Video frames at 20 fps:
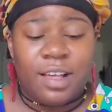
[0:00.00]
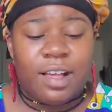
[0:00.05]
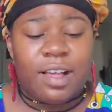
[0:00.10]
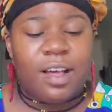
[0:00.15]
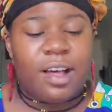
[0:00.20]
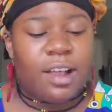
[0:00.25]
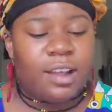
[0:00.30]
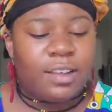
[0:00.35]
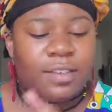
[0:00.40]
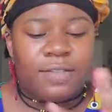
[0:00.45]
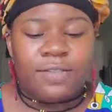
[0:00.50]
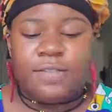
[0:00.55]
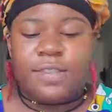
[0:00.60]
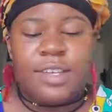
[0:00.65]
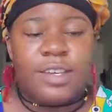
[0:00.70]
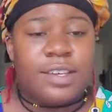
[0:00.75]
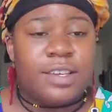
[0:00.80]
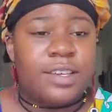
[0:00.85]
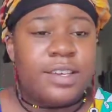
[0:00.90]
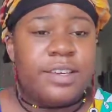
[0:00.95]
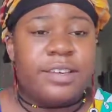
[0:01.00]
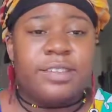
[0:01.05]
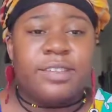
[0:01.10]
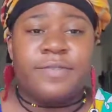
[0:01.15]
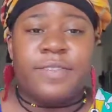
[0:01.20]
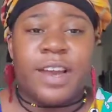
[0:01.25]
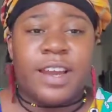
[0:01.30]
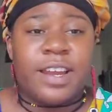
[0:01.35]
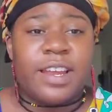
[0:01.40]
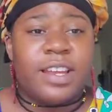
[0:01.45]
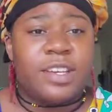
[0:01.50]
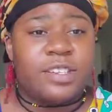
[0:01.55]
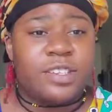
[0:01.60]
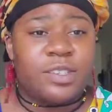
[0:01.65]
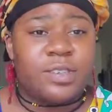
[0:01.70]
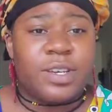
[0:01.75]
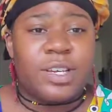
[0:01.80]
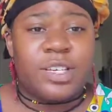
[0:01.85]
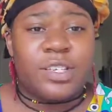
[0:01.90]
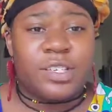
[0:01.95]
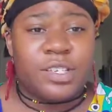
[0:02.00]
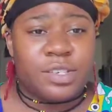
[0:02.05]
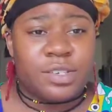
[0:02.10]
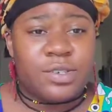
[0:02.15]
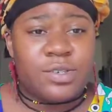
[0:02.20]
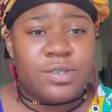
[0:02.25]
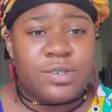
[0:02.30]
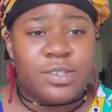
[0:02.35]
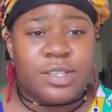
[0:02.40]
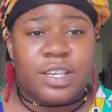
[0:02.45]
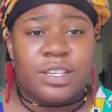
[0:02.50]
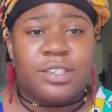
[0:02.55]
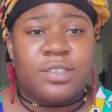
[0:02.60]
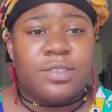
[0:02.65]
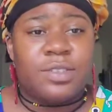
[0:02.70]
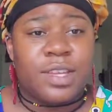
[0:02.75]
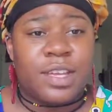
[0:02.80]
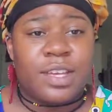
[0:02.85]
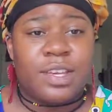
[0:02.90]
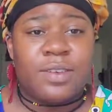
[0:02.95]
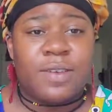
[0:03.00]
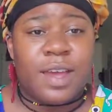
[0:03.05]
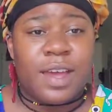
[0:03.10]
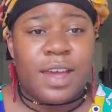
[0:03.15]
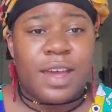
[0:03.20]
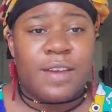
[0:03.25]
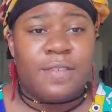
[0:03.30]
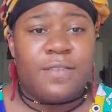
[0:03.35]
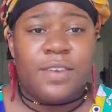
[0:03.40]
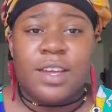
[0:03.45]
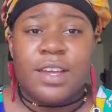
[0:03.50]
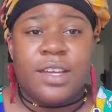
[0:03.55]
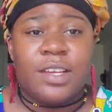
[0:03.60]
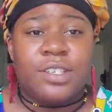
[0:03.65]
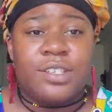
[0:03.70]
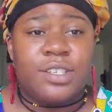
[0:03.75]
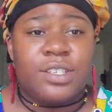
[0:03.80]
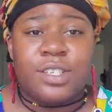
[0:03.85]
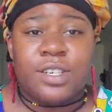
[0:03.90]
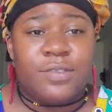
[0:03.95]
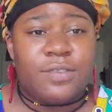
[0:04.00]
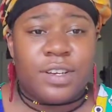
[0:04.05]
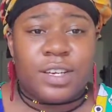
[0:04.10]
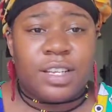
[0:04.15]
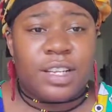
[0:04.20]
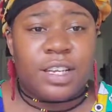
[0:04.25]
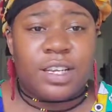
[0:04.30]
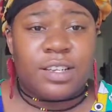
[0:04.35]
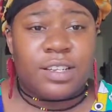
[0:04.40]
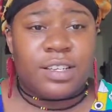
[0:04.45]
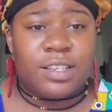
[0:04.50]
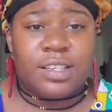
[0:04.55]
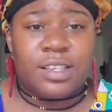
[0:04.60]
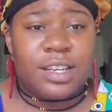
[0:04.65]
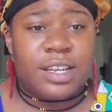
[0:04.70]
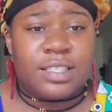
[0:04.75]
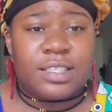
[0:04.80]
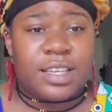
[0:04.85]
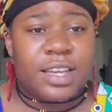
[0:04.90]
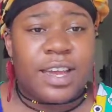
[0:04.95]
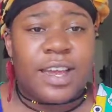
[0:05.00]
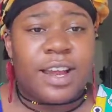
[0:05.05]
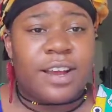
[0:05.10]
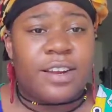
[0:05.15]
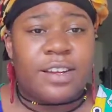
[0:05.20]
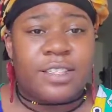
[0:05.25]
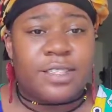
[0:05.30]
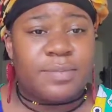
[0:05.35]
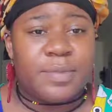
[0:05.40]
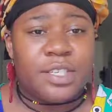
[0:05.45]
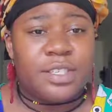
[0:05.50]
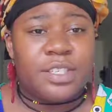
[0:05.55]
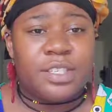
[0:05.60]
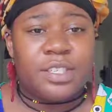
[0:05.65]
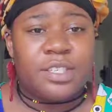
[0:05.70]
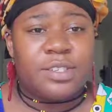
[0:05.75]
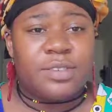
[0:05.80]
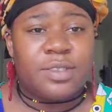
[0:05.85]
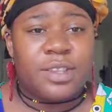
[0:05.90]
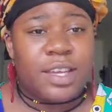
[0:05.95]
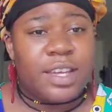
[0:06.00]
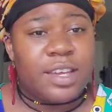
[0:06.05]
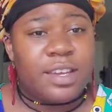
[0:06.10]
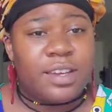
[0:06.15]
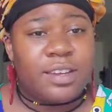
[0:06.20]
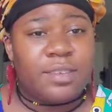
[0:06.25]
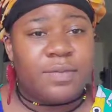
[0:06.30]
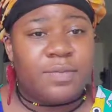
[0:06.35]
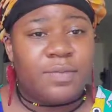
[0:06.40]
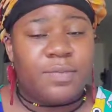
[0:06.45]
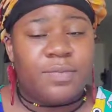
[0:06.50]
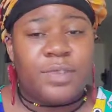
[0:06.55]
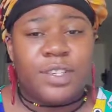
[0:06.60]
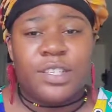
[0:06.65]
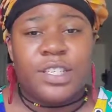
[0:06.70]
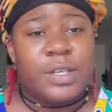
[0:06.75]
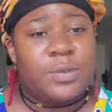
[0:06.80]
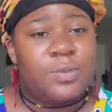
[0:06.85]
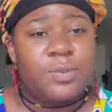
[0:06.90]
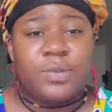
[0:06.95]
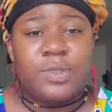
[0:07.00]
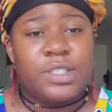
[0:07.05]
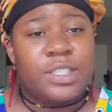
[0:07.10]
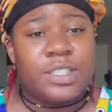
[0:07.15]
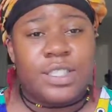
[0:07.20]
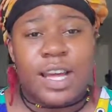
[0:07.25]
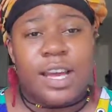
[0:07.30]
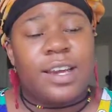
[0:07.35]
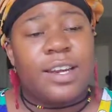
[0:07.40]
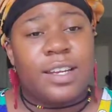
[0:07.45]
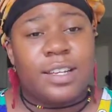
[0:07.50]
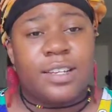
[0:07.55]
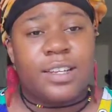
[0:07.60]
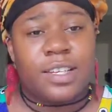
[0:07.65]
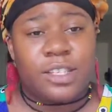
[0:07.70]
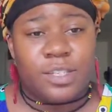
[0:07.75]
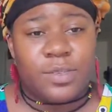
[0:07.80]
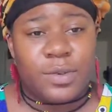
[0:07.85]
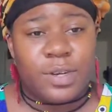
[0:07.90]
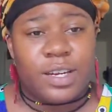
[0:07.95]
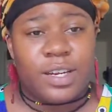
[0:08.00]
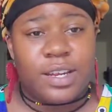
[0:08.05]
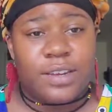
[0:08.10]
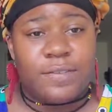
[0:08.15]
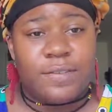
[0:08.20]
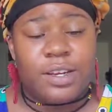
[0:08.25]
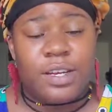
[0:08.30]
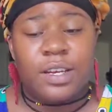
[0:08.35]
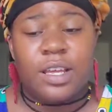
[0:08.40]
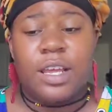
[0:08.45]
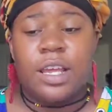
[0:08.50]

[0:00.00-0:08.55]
All of these financial issues that you think you have, she really doesn't care as much as you think. She's not going to look at you any different.